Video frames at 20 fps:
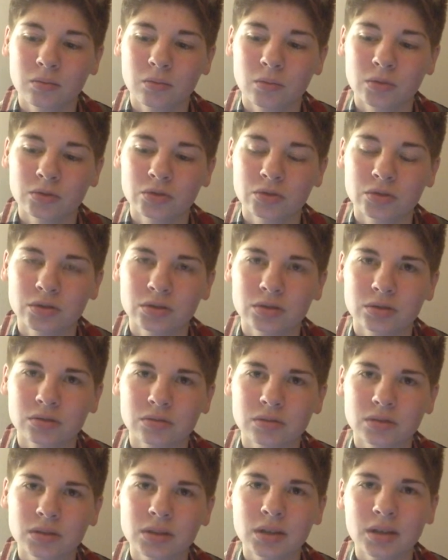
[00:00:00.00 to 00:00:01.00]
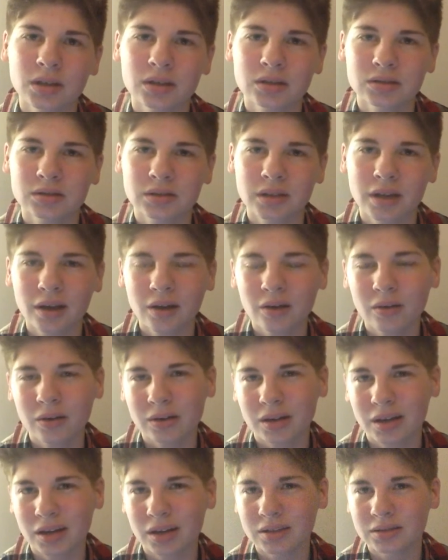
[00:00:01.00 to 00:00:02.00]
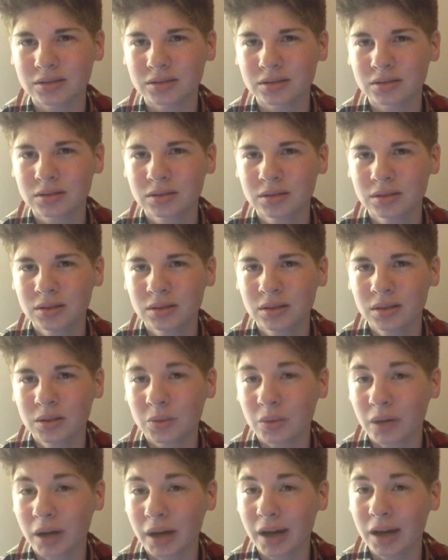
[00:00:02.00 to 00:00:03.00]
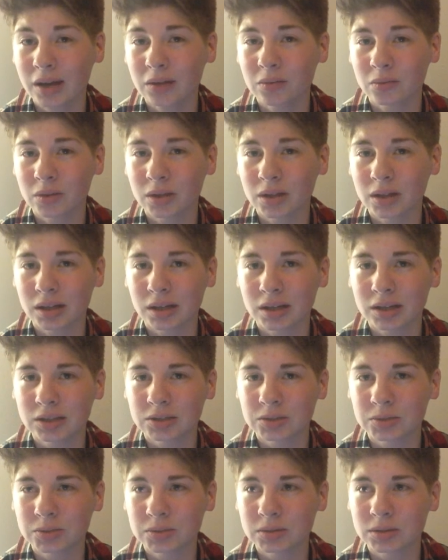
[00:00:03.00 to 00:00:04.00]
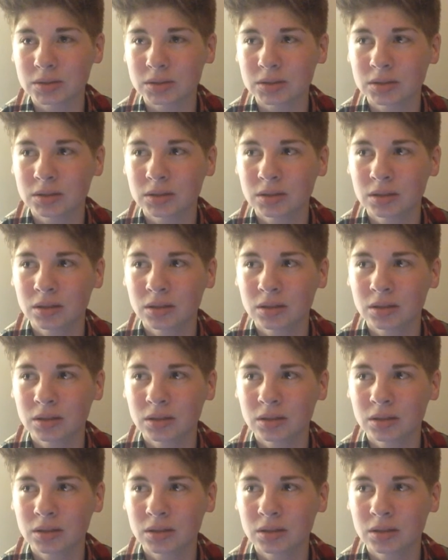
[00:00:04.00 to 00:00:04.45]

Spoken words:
what she doesn't realize now, I guess, what I hadn't realized was